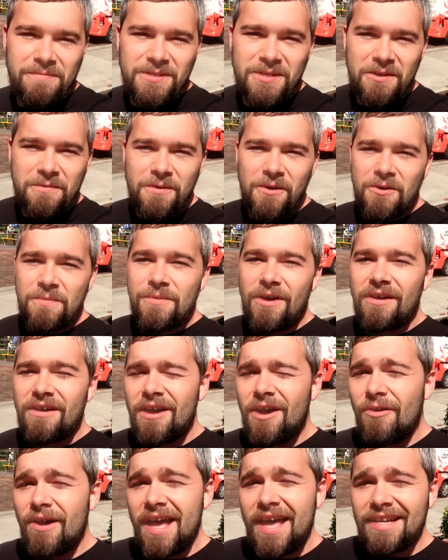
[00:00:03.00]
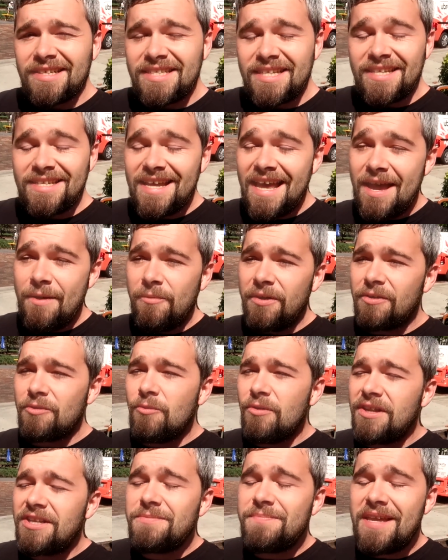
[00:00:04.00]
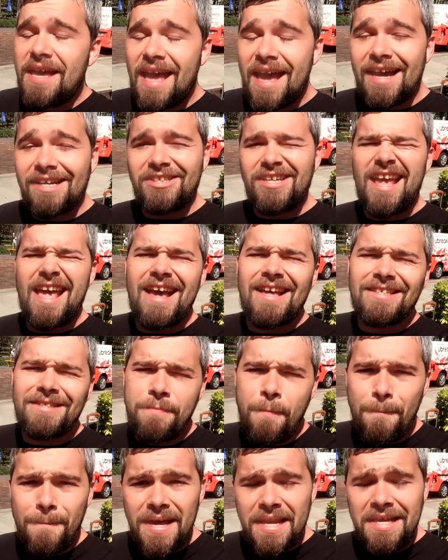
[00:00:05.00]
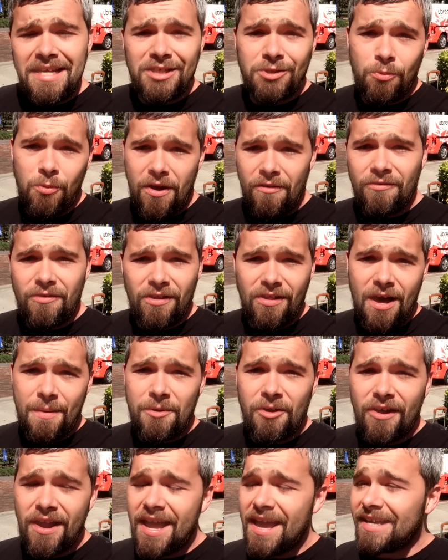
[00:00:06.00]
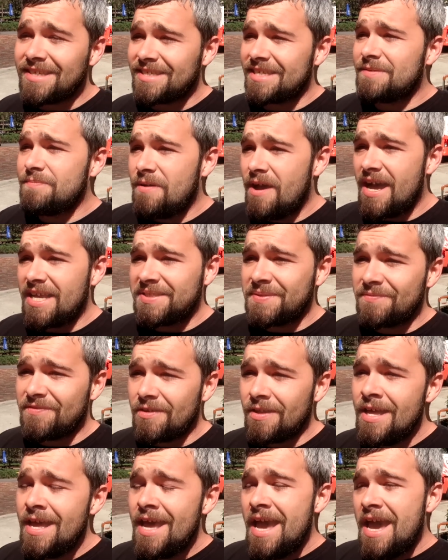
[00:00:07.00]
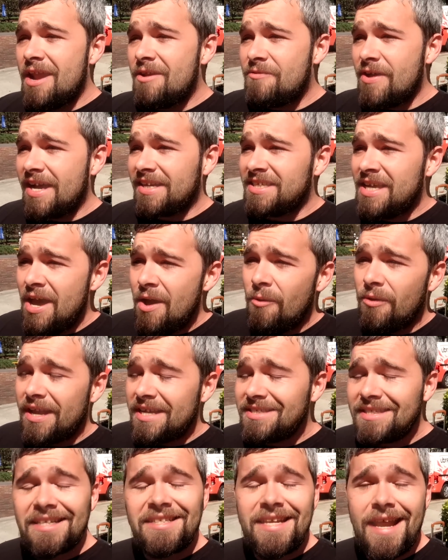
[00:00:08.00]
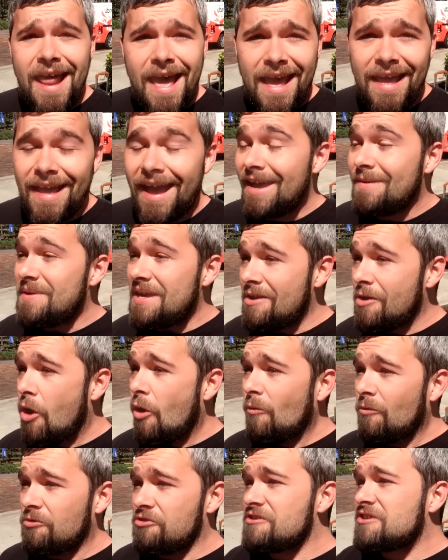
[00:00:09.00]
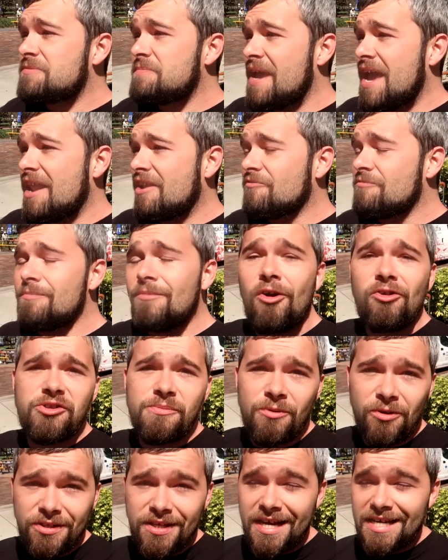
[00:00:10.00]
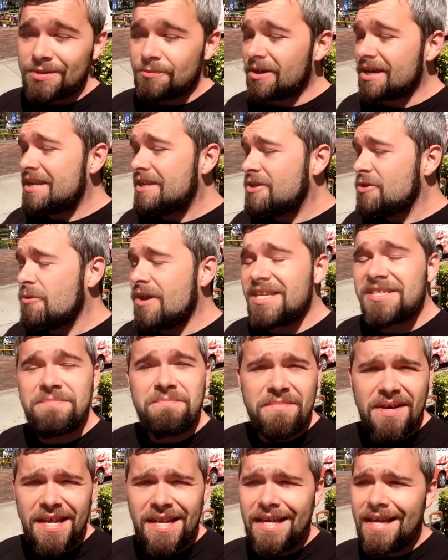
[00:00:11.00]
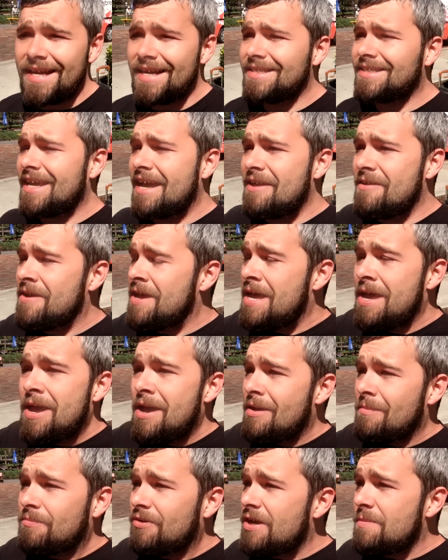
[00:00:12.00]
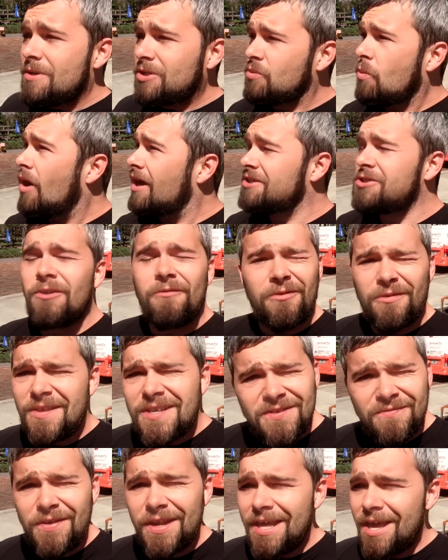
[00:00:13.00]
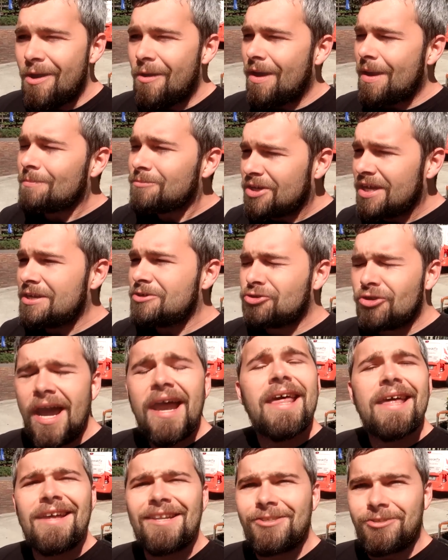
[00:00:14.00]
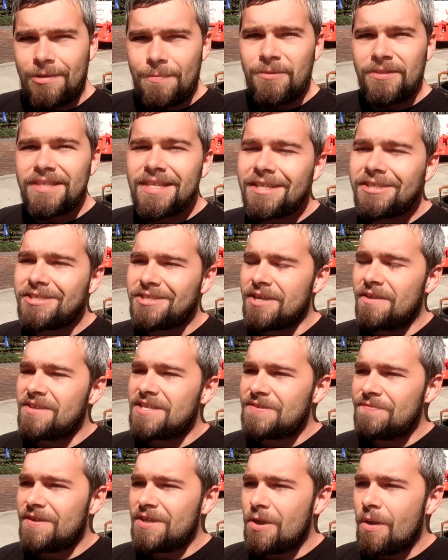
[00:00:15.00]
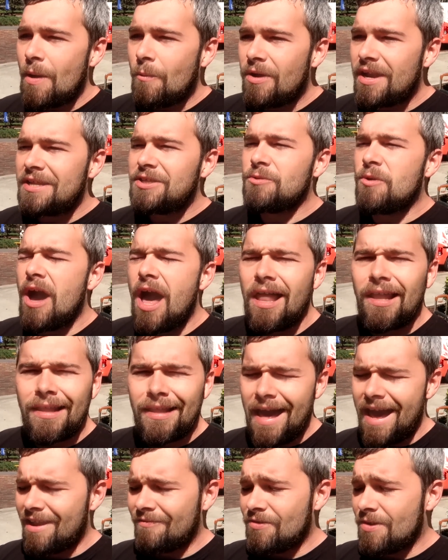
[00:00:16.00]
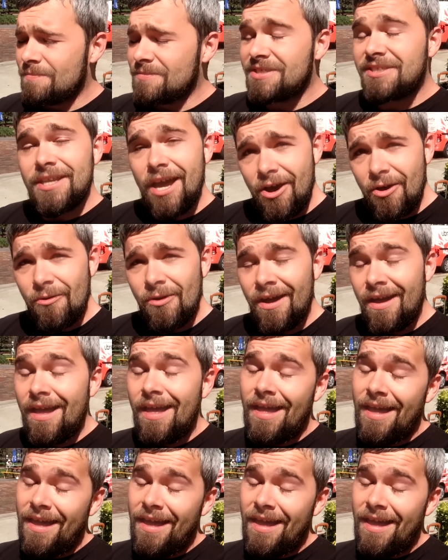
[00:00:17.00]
episode of Pokemon Go, and today we're going to be hatching as many 12 kilometer eggs as possible. In fact, when I say today, I mean over the span of multiple days. We're gonna do as many as I pretty much want to for this video, and I'm gonna try to hit triple digits on this video. I wanna do a lot of them. So,